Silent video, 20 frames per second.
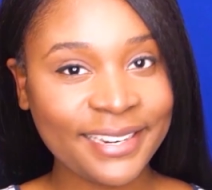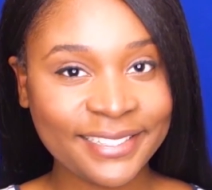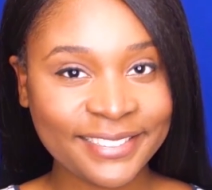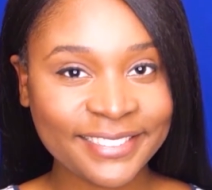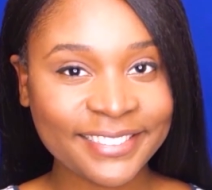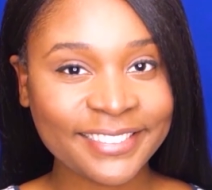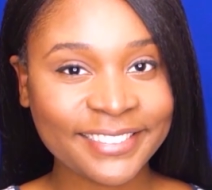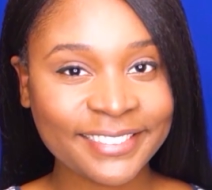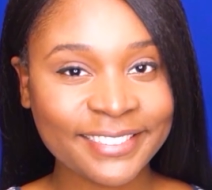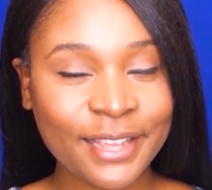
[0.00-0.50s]

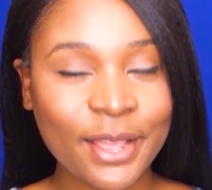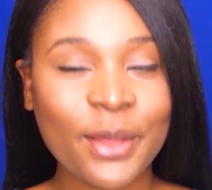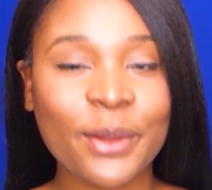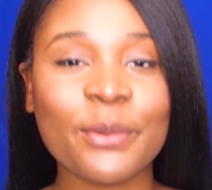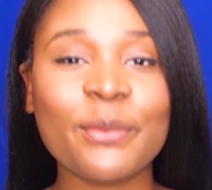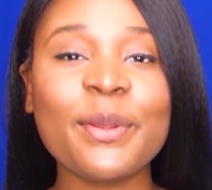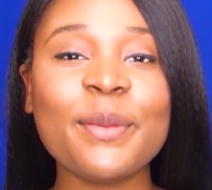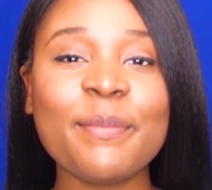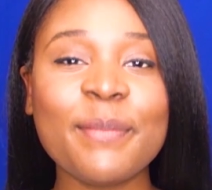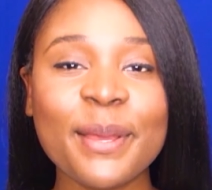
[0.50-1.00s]
endings.
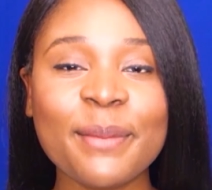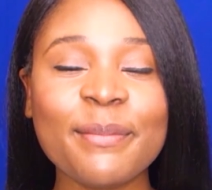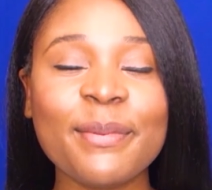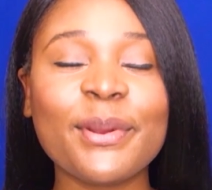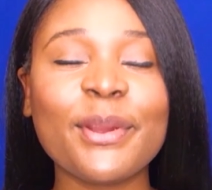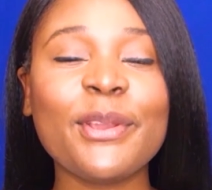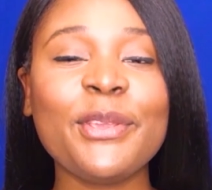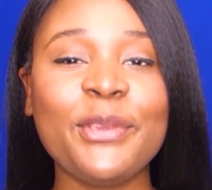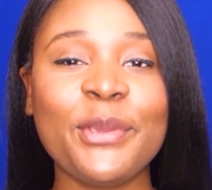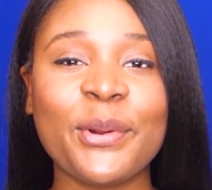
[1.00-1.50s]

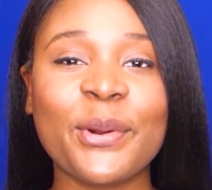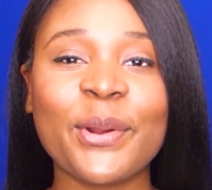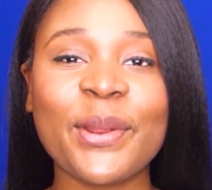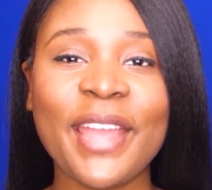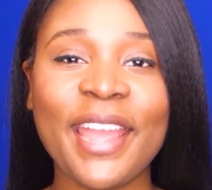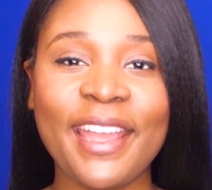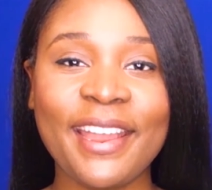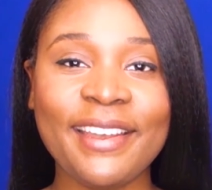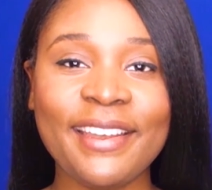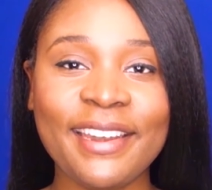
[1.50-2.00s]
Remember
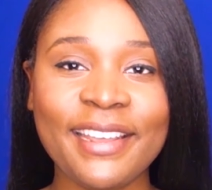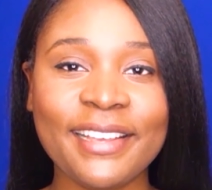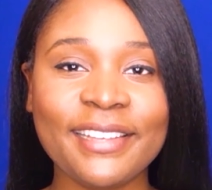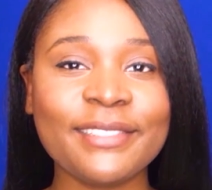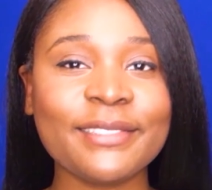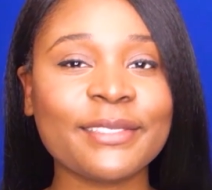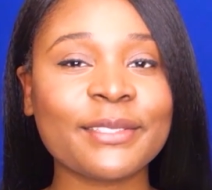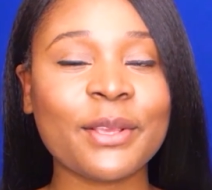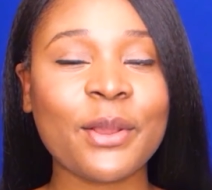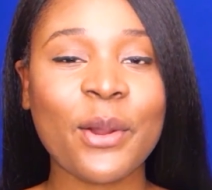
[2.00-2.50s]
your
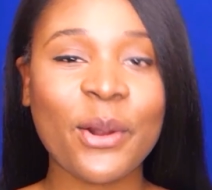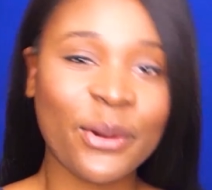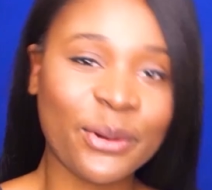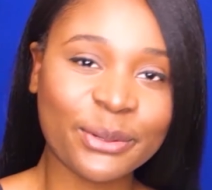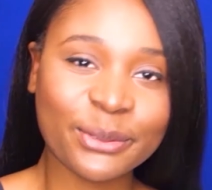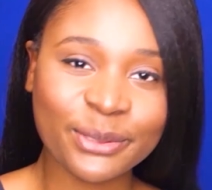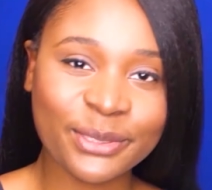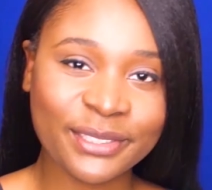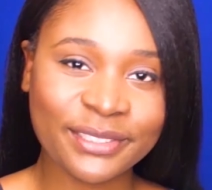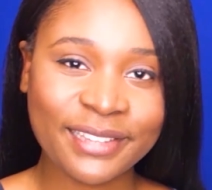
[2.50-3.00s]
endings
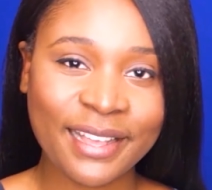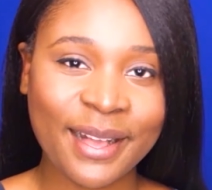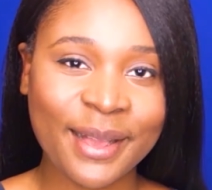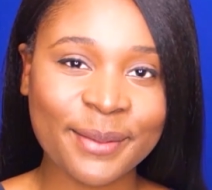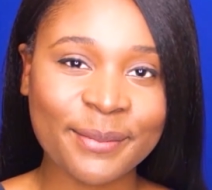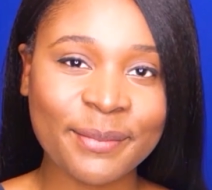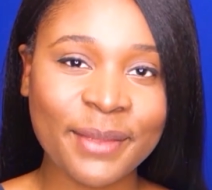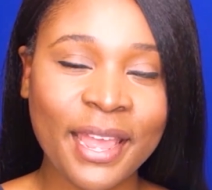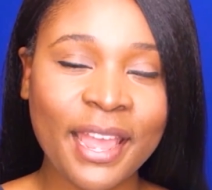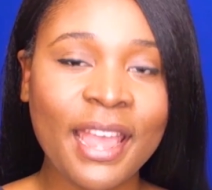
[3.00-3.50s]
all the
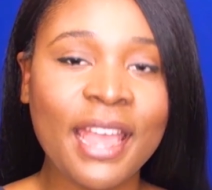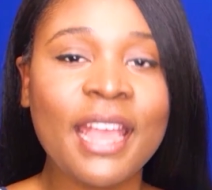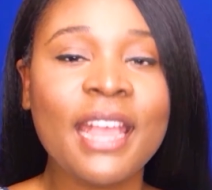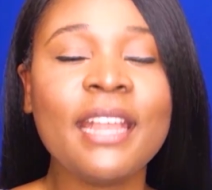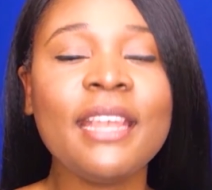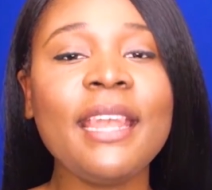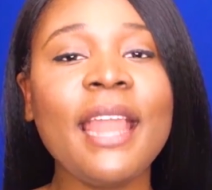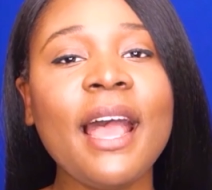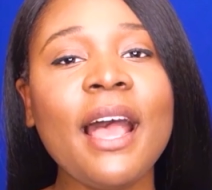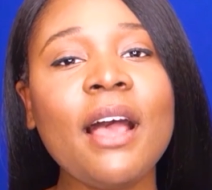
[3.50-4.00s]
time.
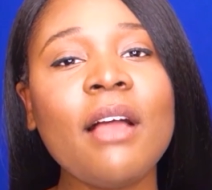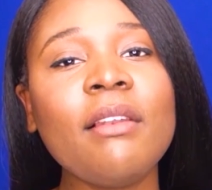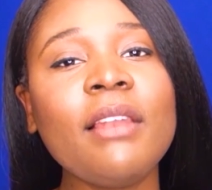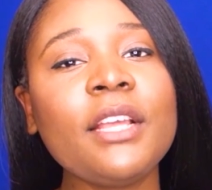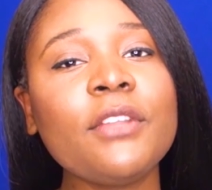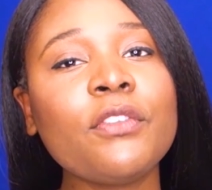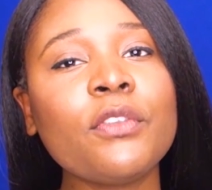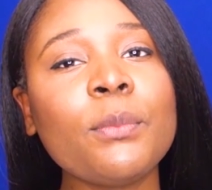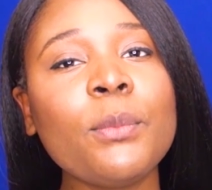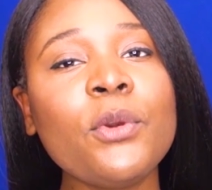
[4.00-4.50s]

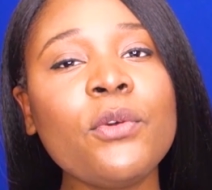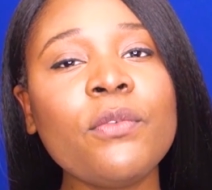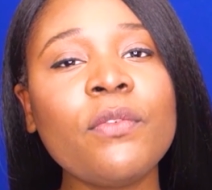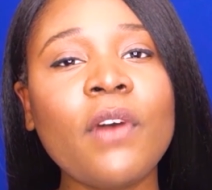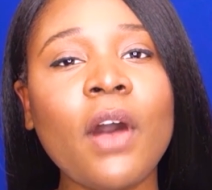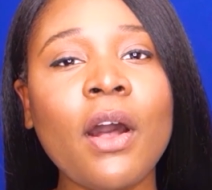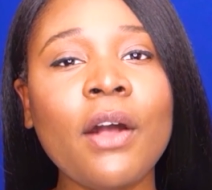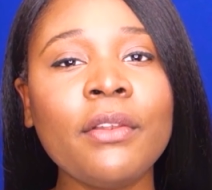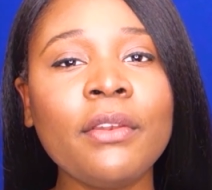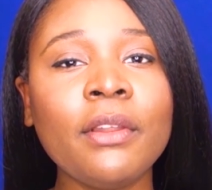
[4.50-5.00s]
Now let's
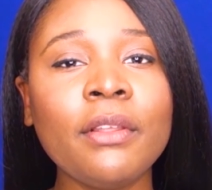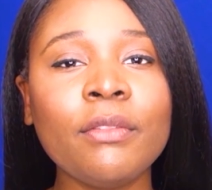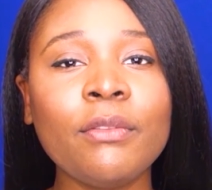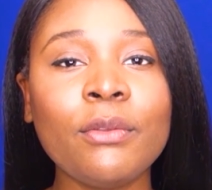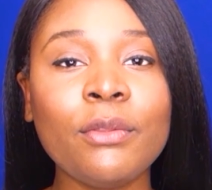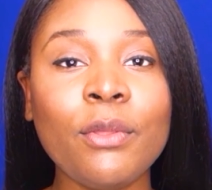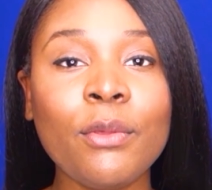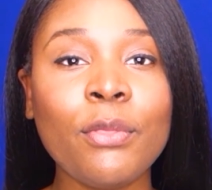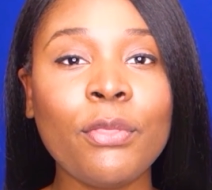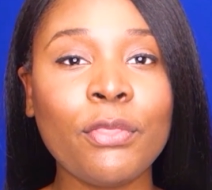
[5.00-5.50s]
move
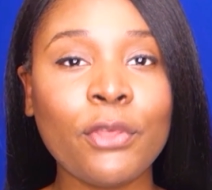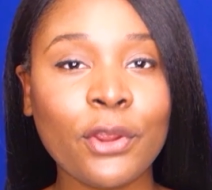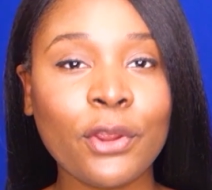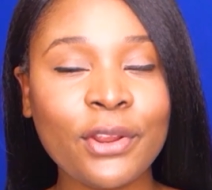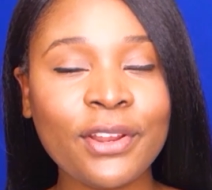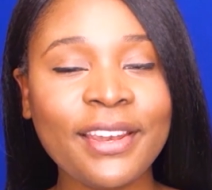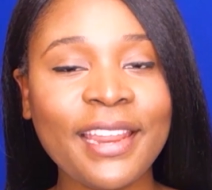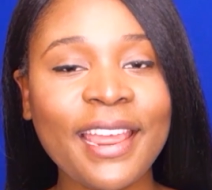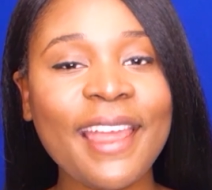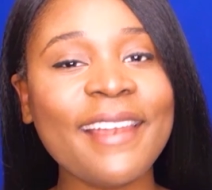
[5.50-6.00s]
on to the
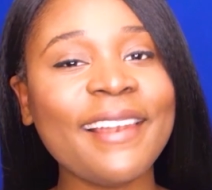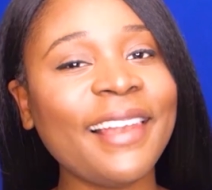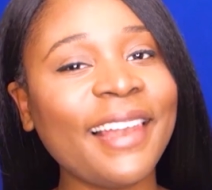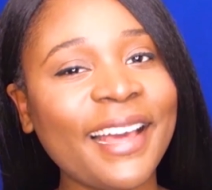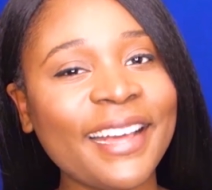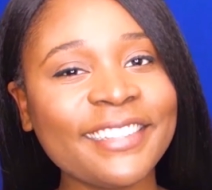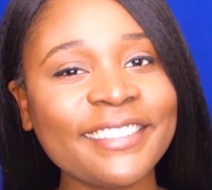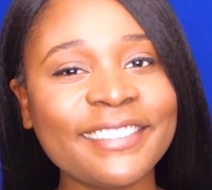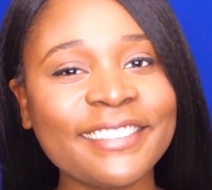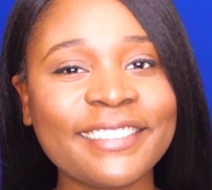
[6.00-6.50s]
third
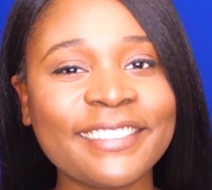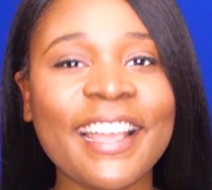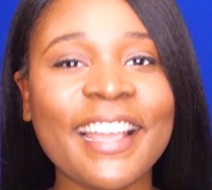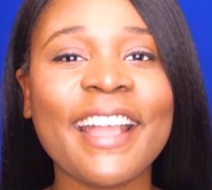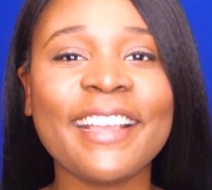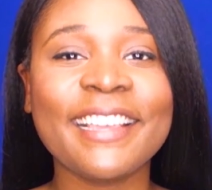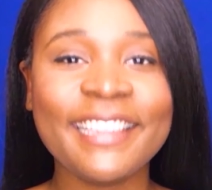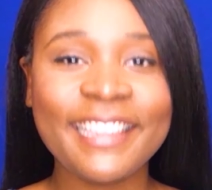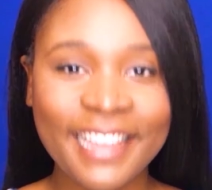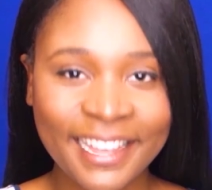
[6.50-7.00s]
and
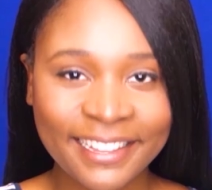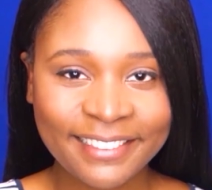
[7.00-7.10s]
last